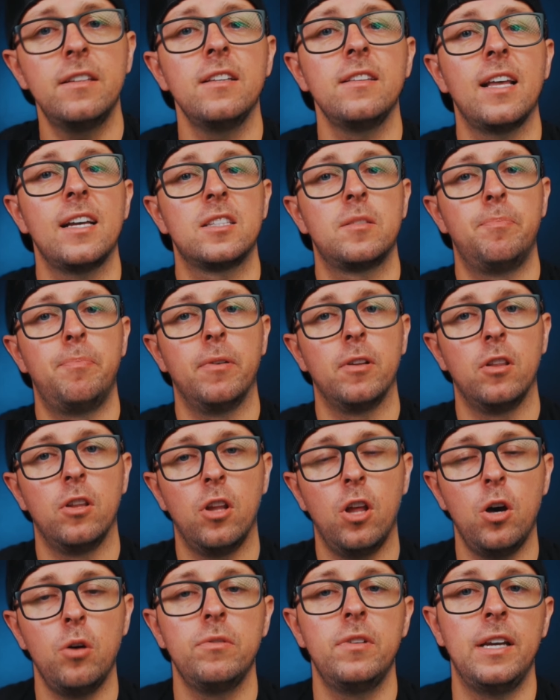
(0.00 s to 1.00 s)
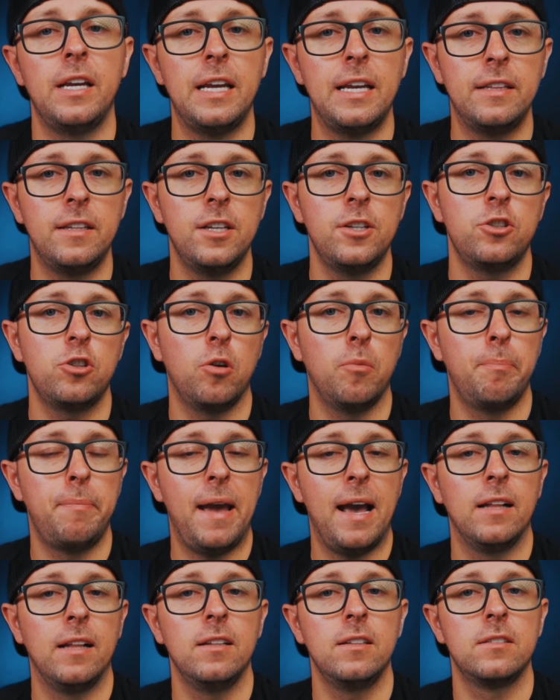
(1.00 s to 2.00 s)
that's below the initial
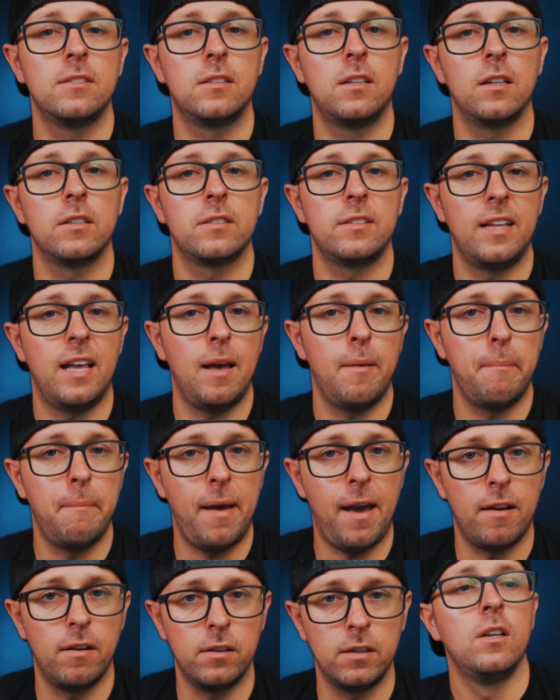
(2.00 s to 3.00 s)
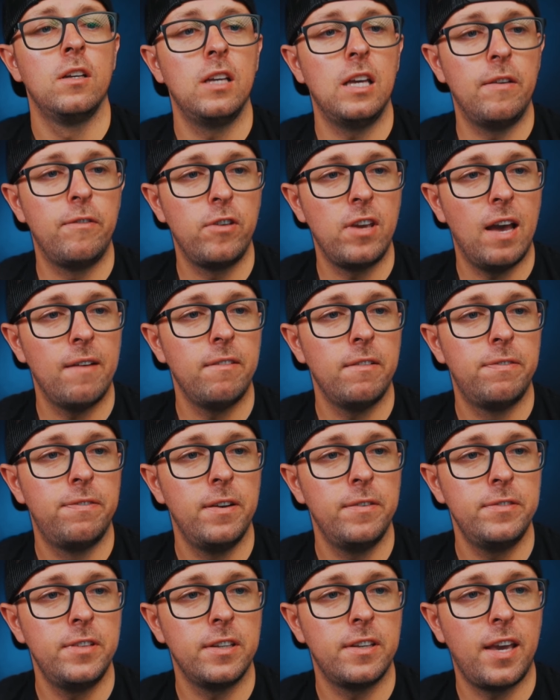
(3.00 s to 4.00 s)
balance does not matter. If you have a
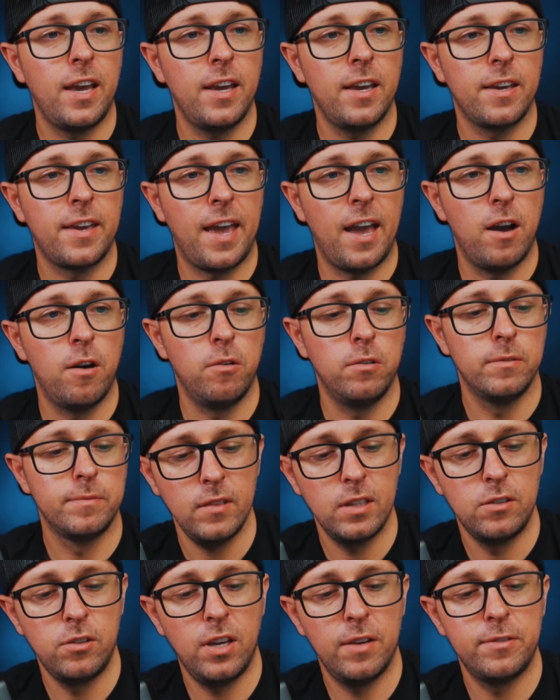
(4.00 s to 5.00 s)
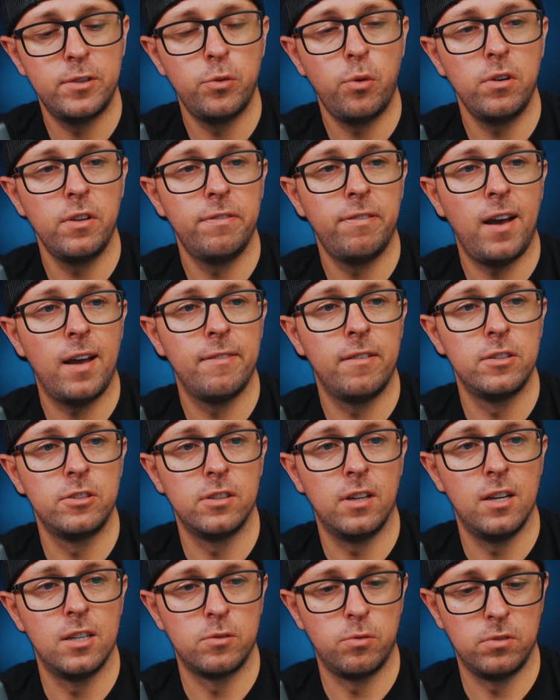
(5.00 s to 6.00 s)
50K account, you have
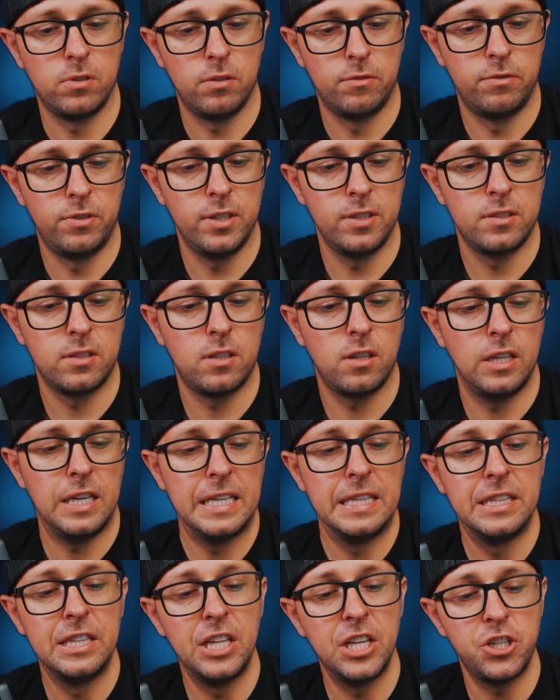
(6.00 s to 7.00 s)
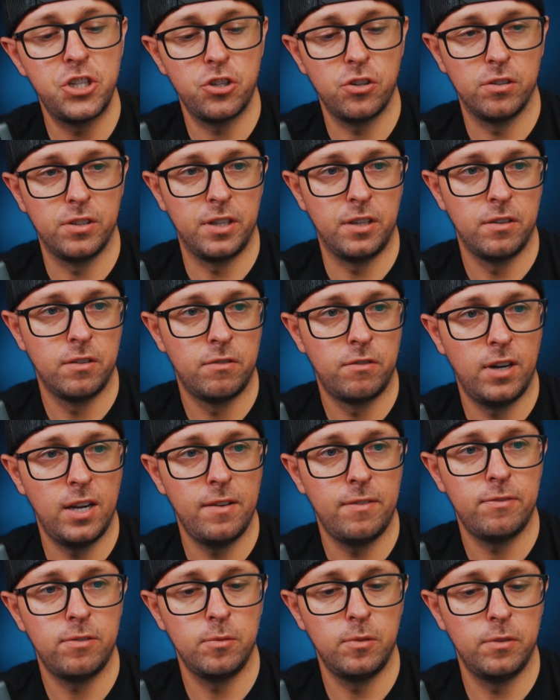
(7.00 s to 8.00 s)
$2,500 worth of risk initially, right?
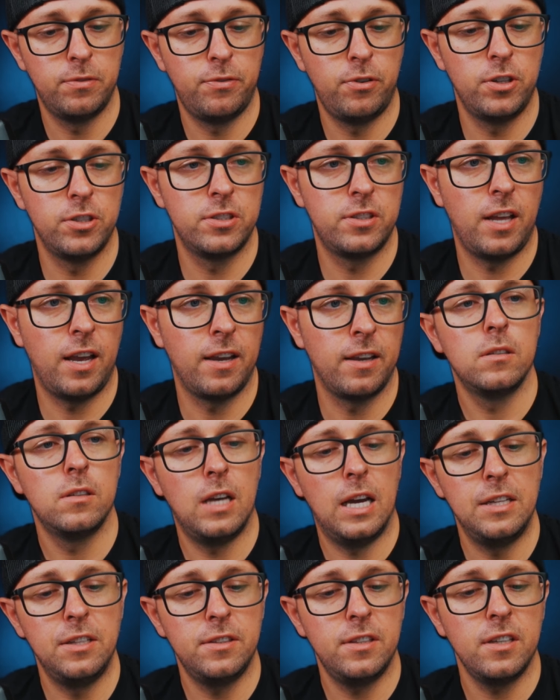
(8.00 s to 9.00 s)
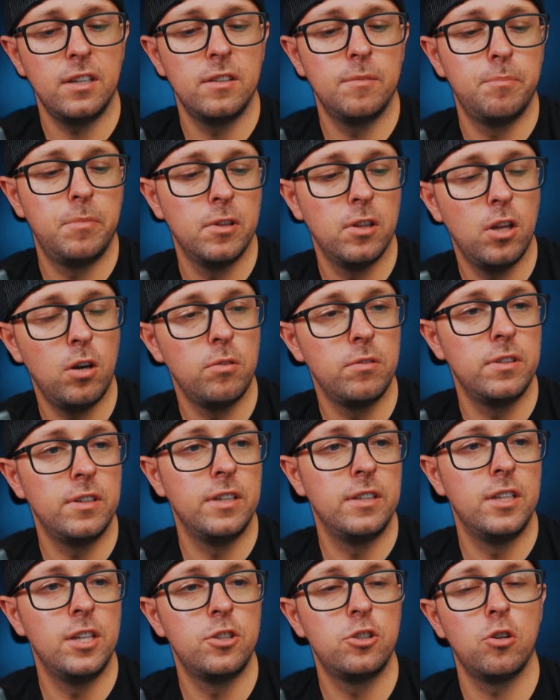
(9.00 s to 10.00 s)
From the first day. Anything below the
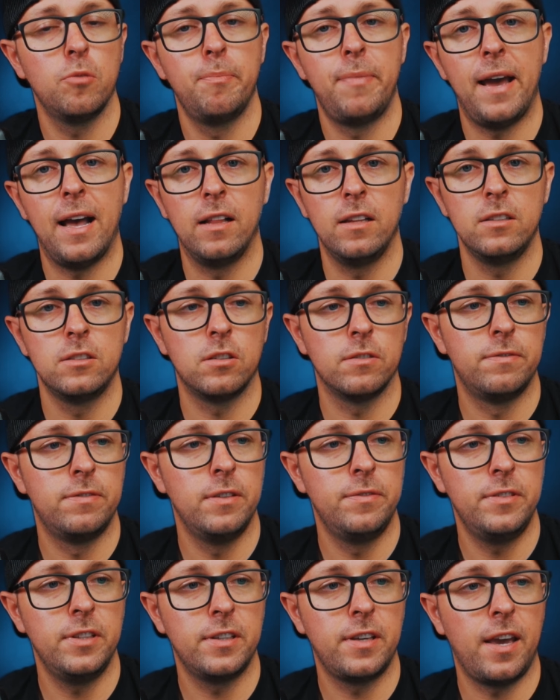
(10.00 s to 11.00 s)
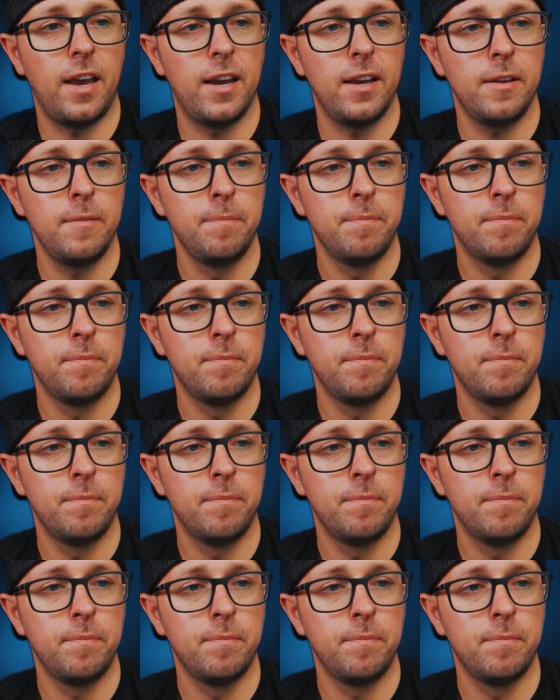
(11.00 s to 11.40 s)
initial balance of 50K,